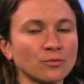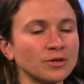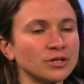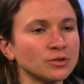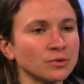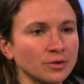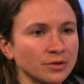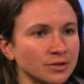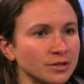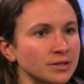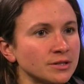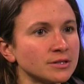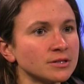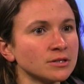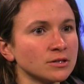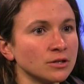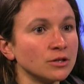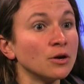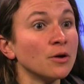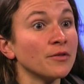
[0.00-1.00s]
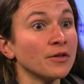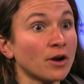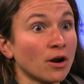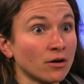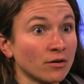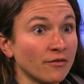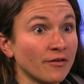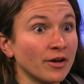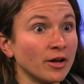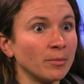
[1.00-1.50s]
resources, you know, that
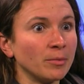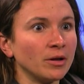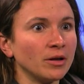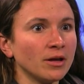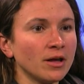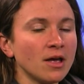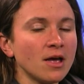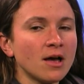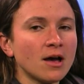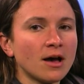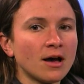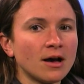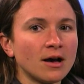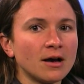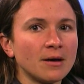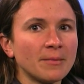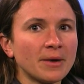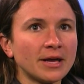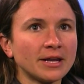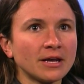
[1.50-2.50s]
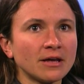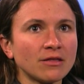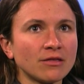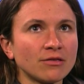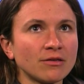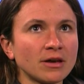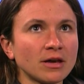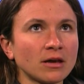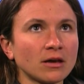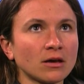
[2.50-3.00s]
are available. Um, and I
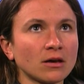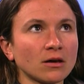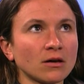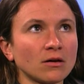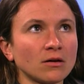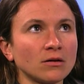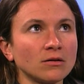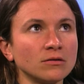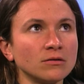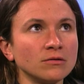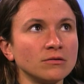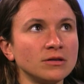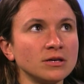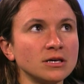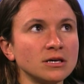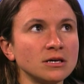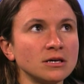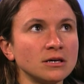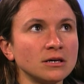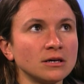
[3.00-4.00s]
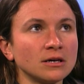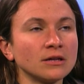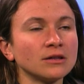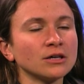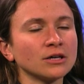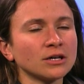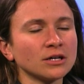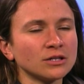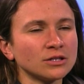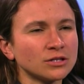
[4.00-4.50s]
think the
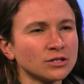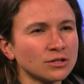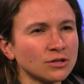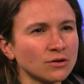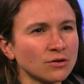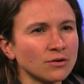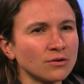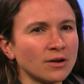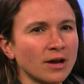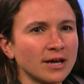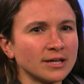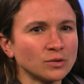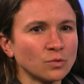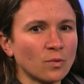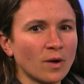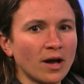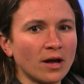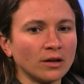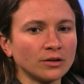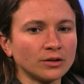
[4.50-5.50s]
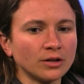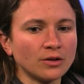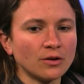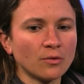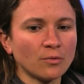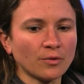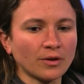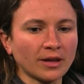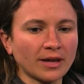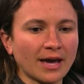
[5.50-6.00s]
the concern as well you know
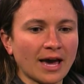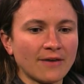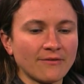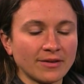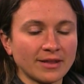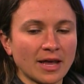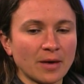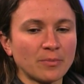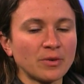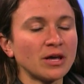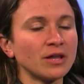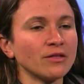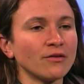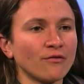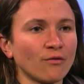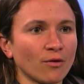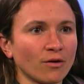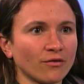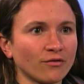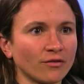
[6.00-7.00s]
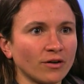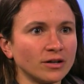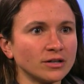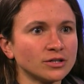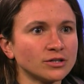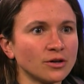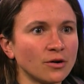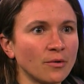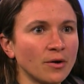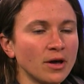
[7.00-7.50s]
really having that be in the forefront
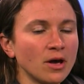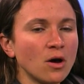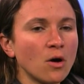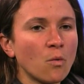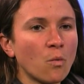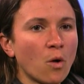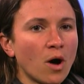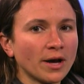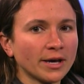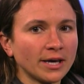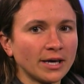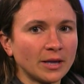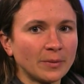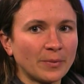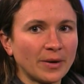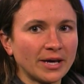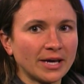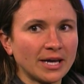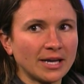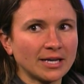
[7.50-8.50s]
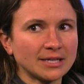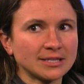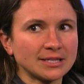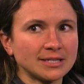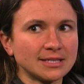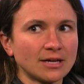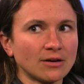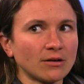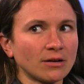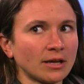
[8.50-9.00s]
so walking and biking
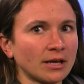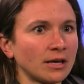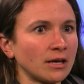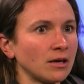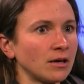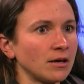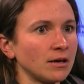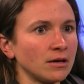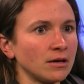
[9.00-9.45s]
necessarily